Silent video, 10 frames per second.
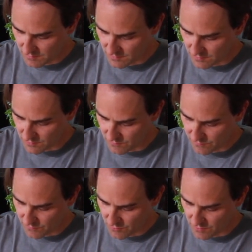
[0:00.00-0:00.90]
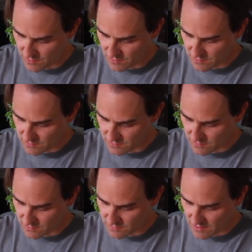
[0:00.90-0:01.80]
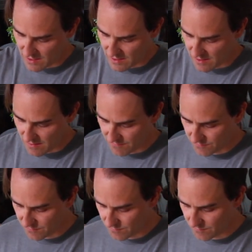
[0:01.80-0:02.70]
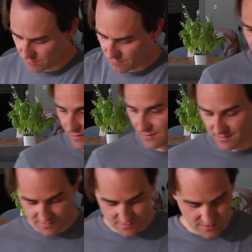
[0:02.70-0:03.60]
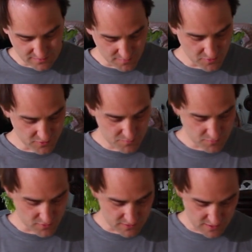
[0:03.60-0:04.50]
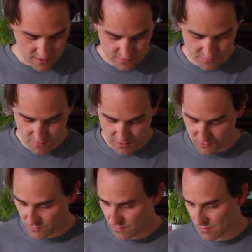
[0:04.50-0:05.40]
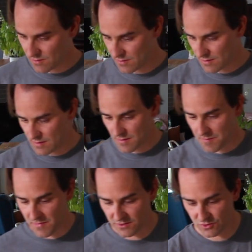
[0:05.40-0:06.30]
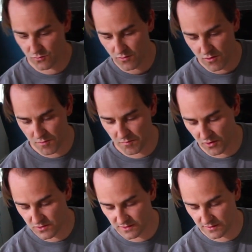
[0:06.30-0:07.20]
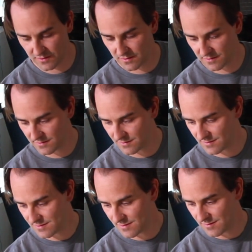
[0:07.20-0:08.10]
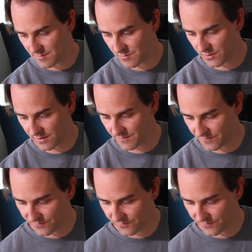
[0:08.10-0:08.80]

I'll do 4 of these because this is a half. Not the most precise measurer person, but